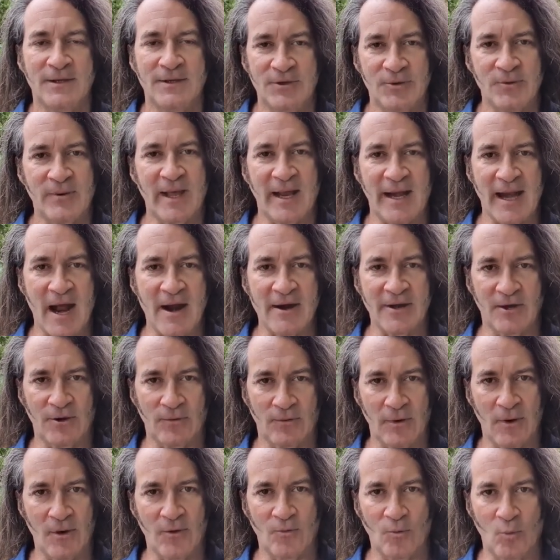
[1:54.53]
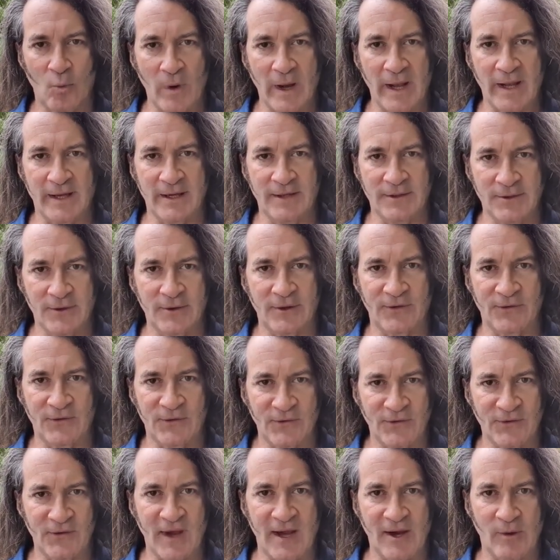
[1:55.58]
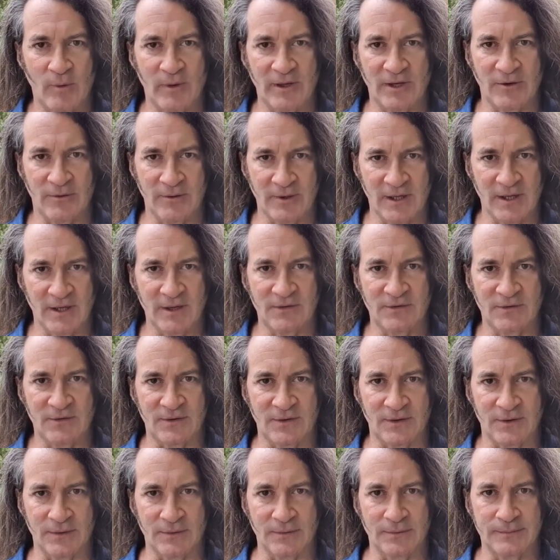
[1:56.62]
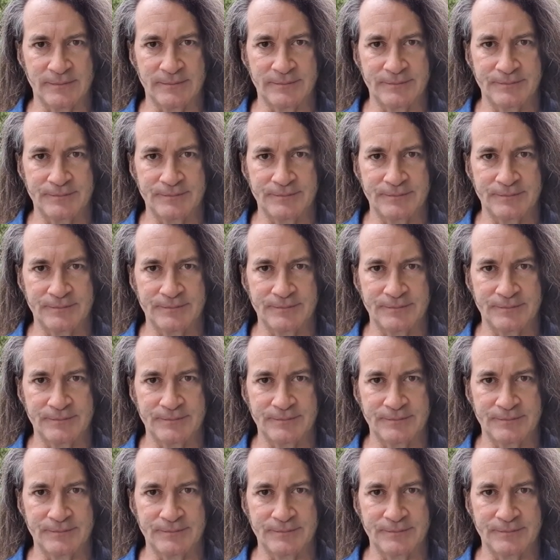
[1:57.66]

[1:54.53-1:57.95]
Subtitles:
you get out of your own way and you can say what you need to.